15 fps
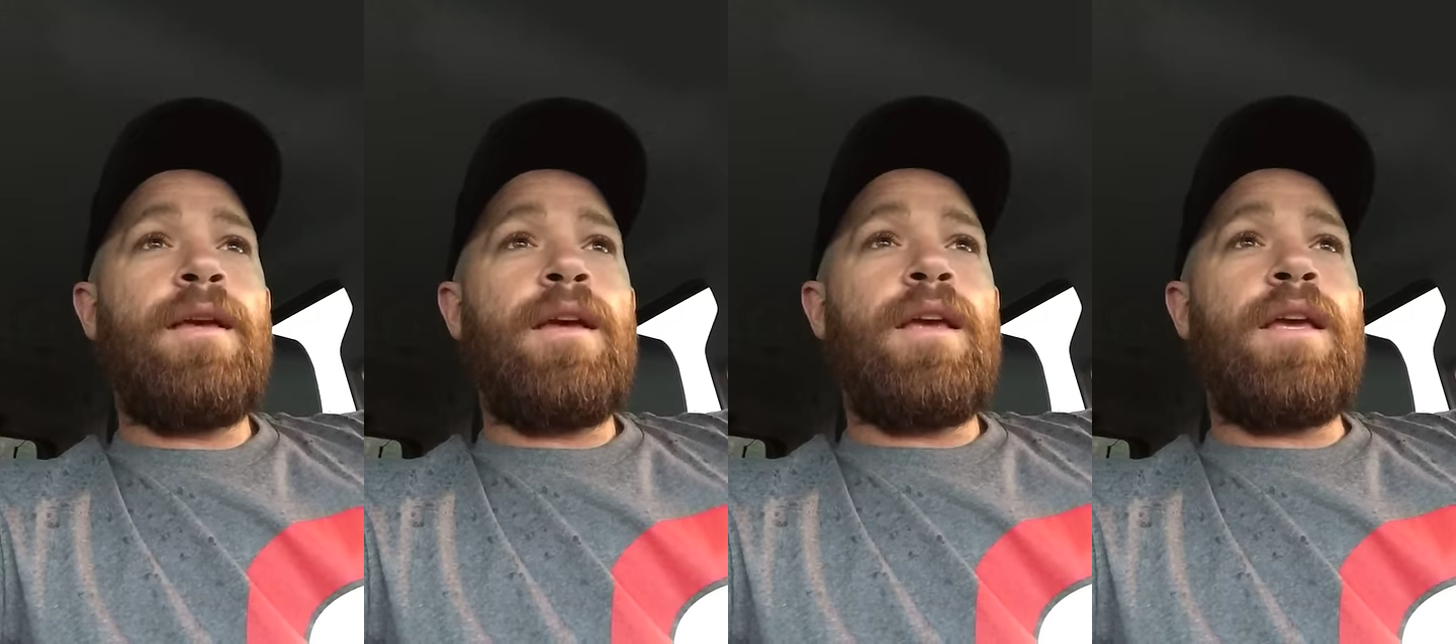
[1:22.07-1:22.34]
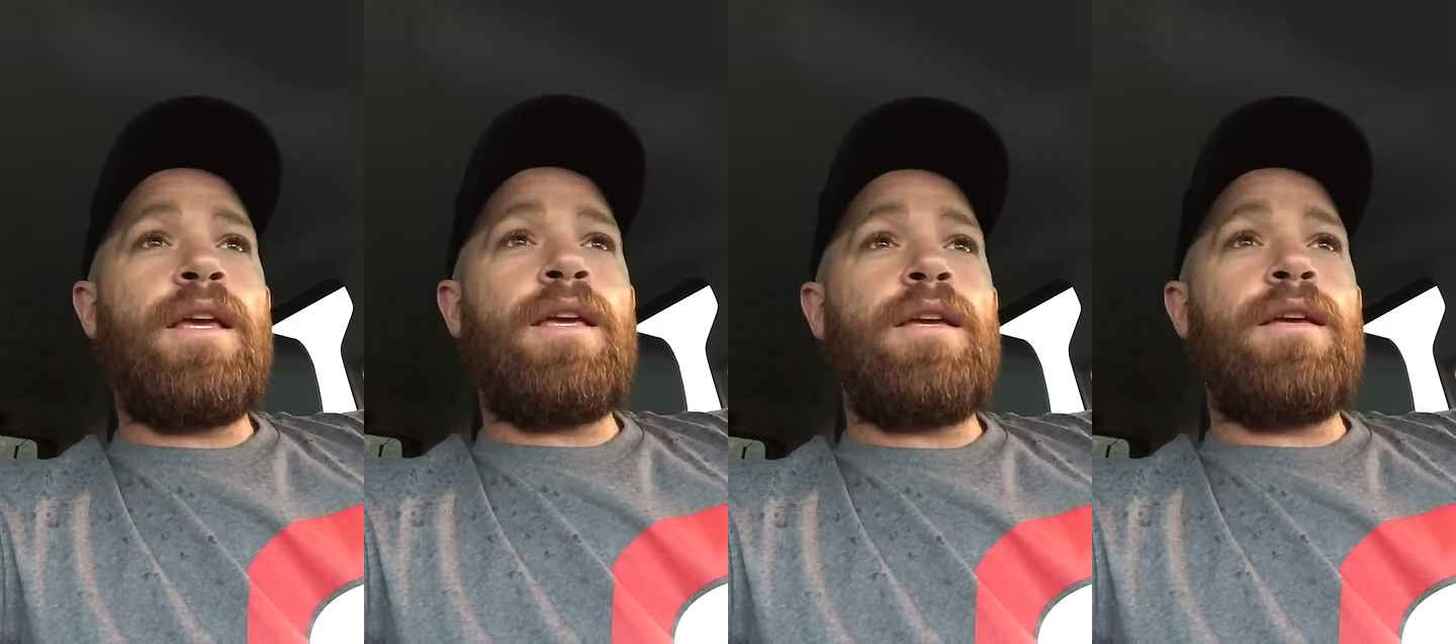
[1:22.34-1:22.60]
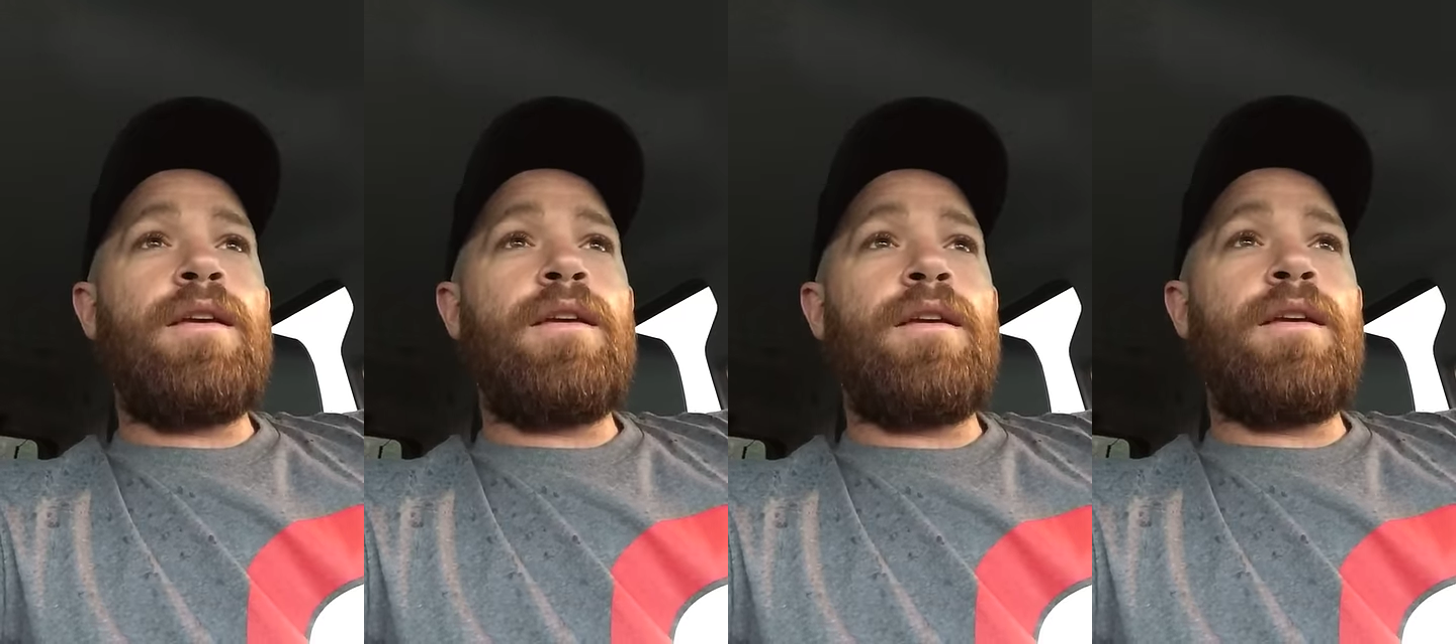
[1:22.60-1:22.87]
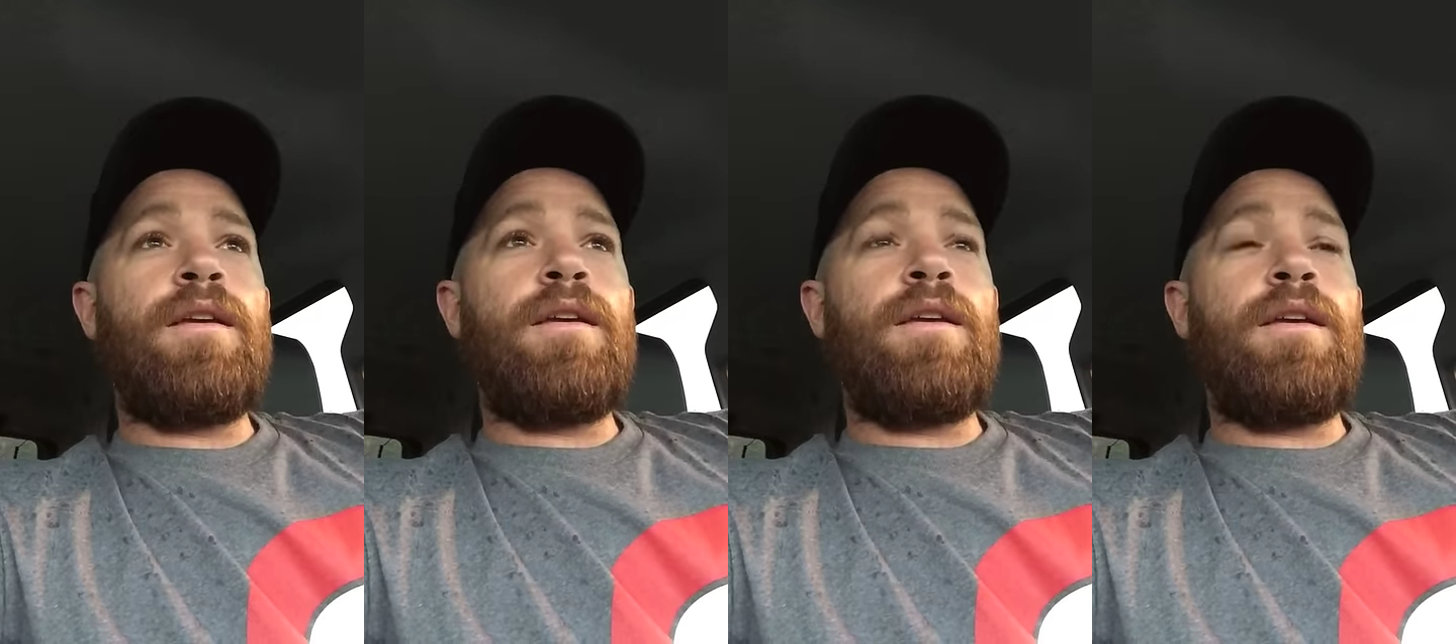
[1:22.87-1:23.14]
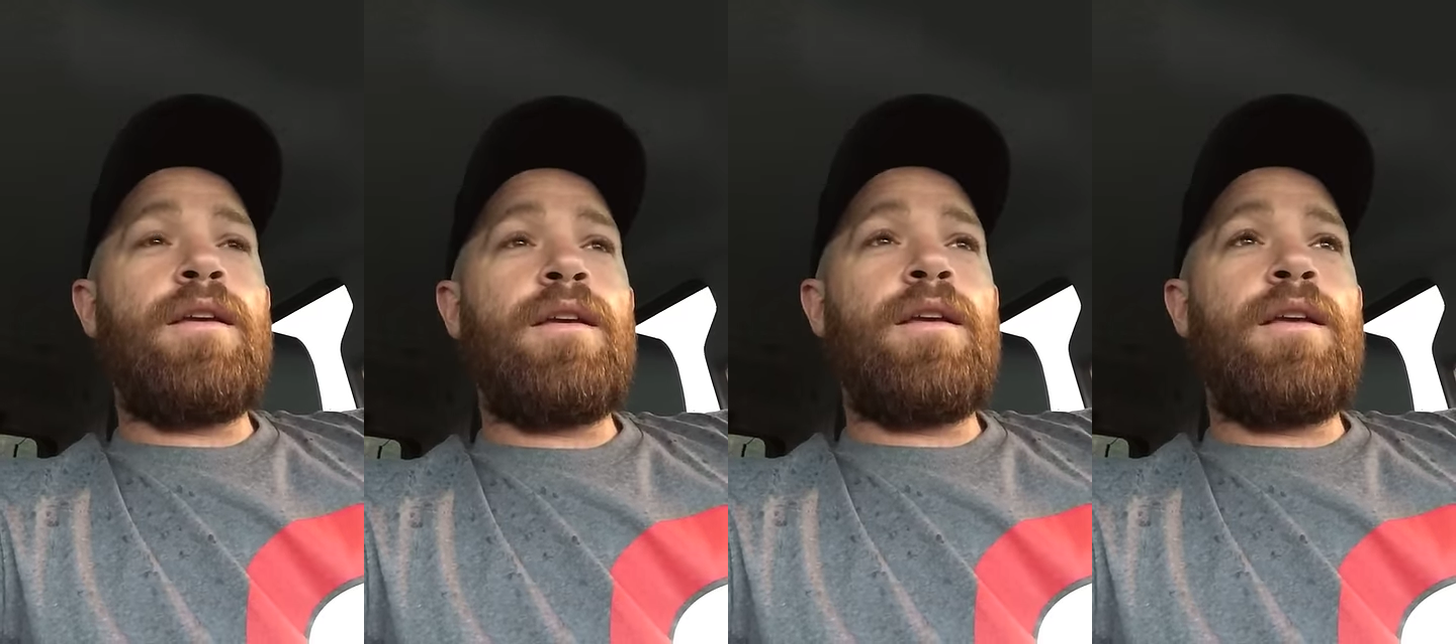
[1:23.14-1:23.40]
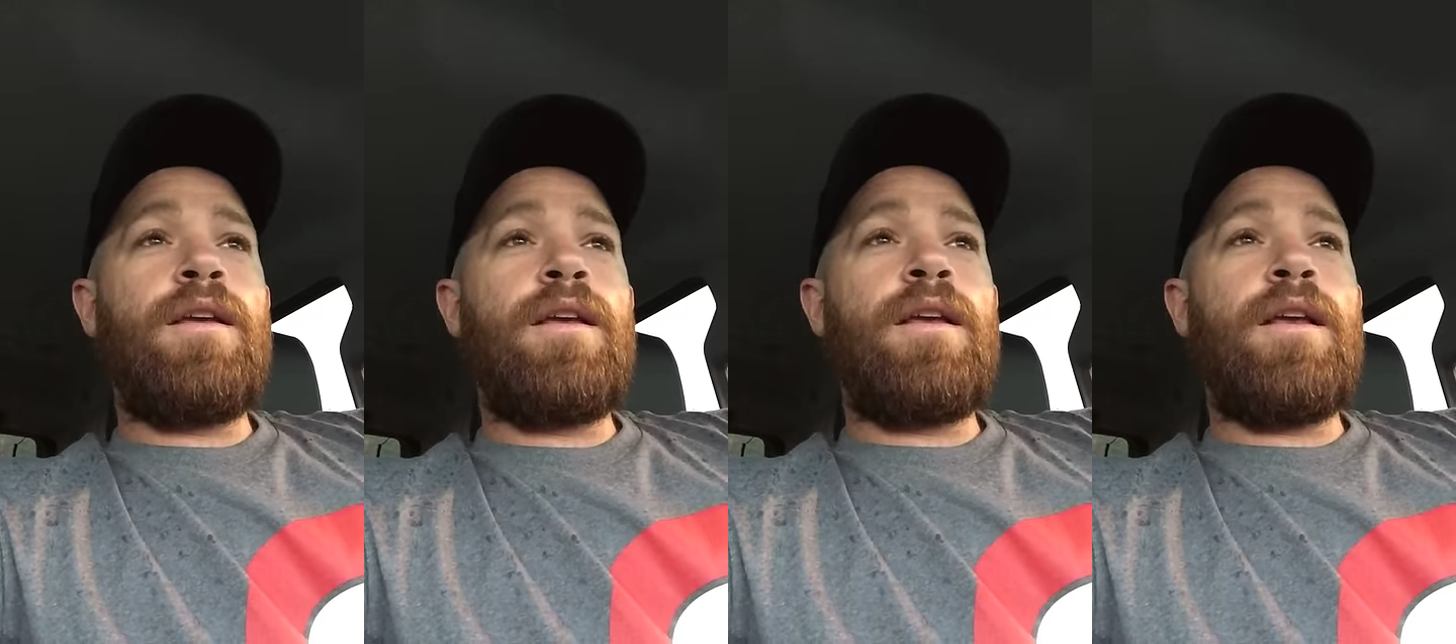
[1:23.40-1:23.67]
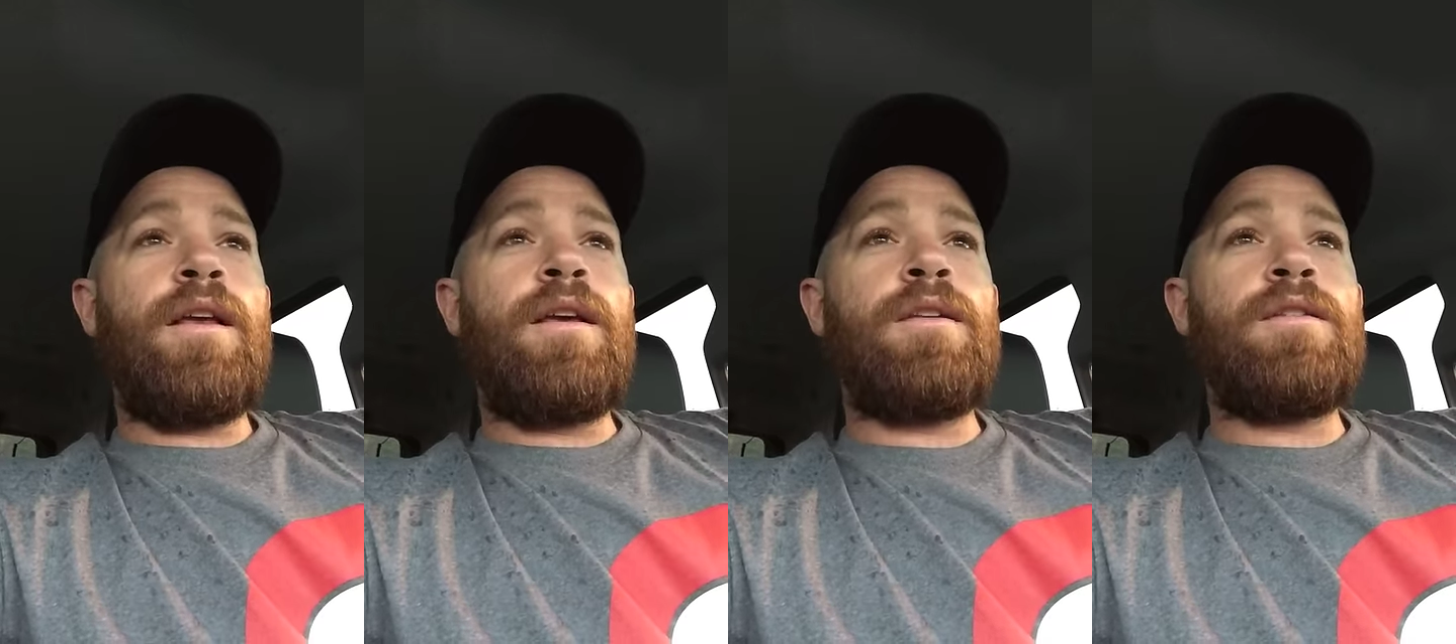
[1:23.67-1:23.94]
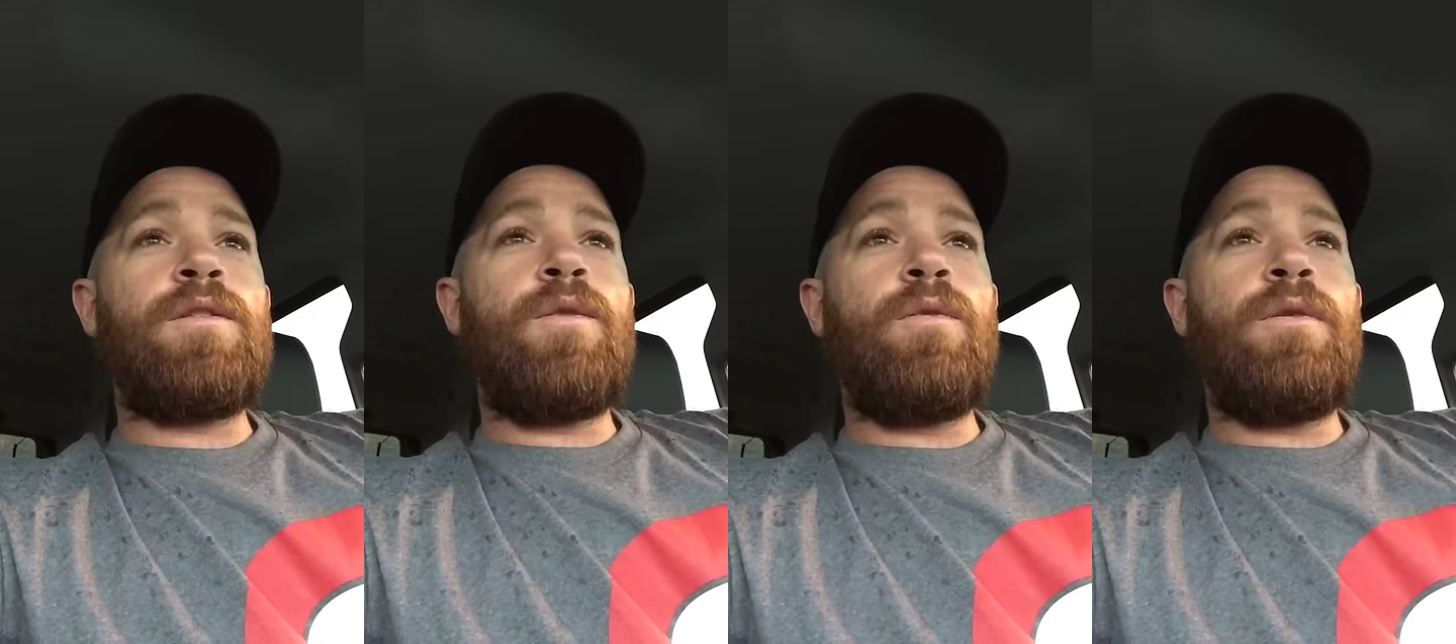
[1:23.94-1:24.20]

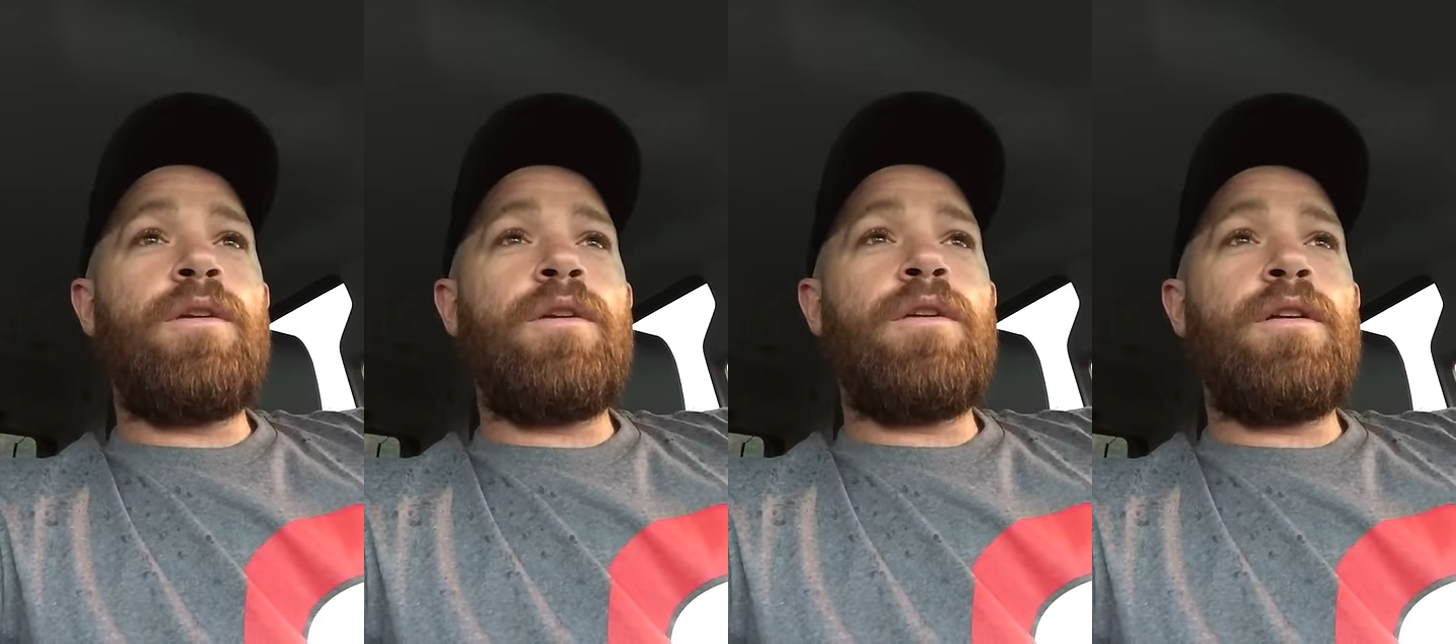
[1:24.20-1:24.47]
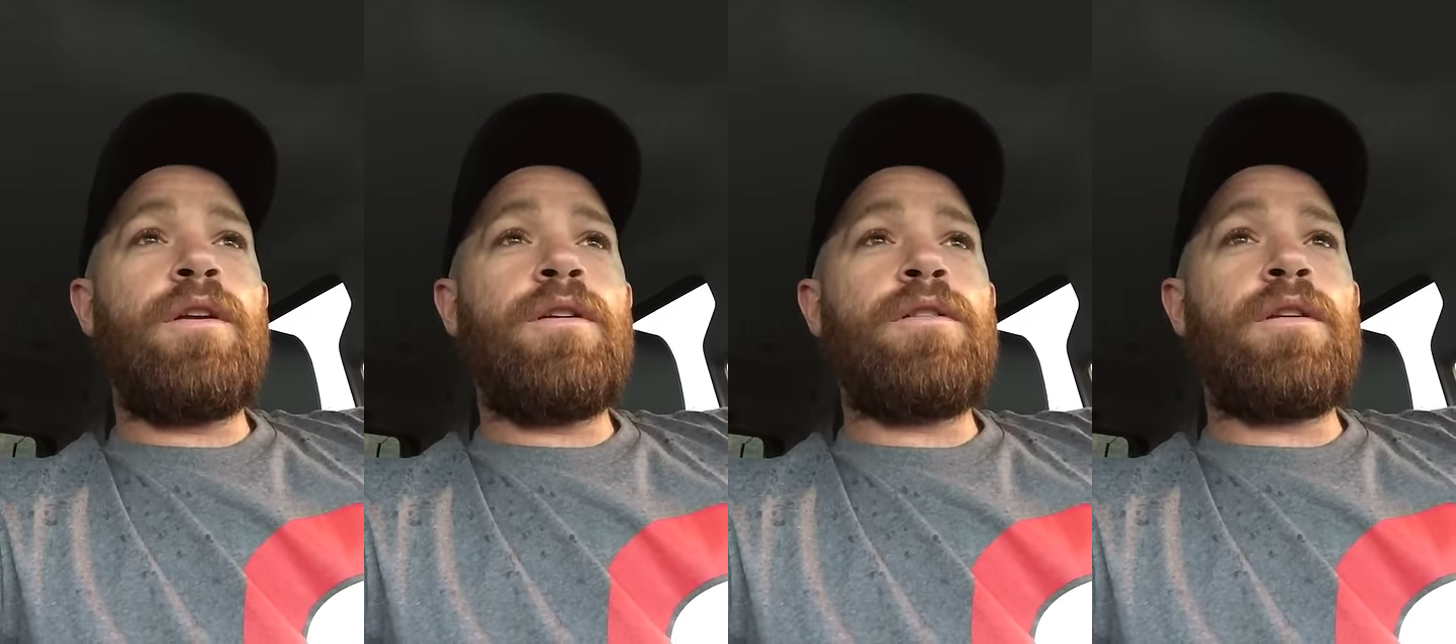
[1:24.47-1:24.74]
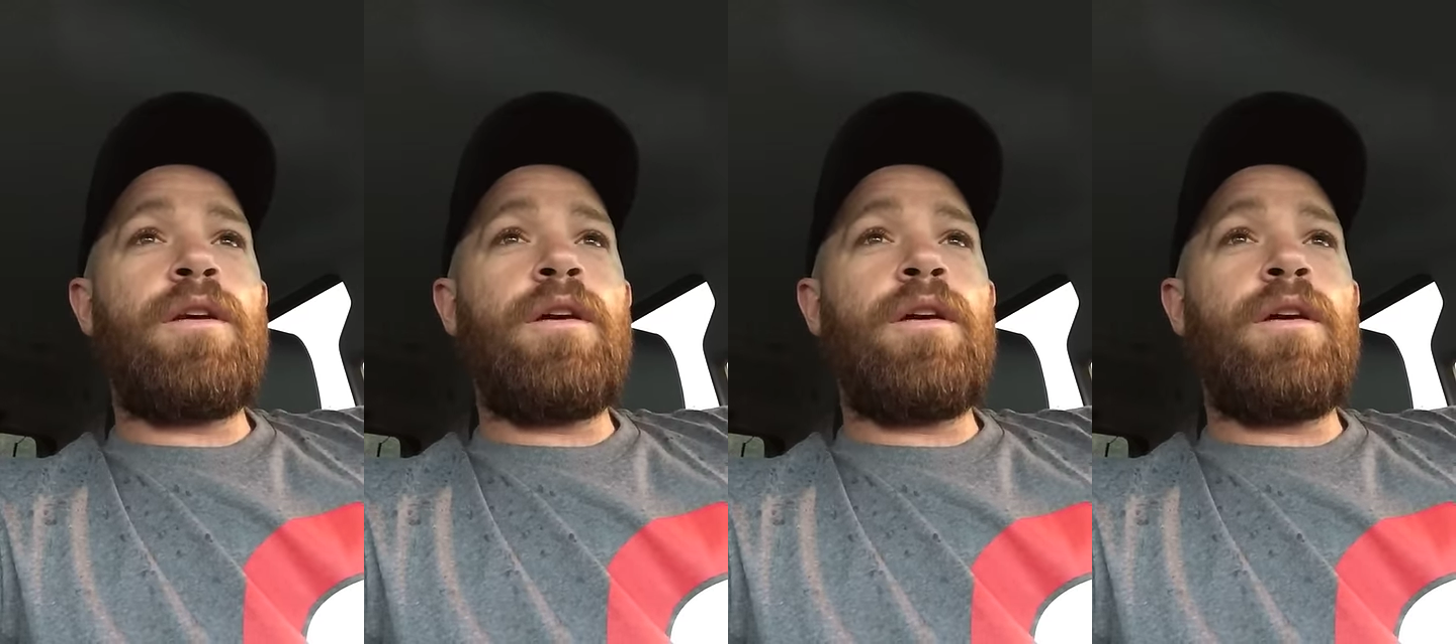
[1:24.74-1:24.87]
his lawyer is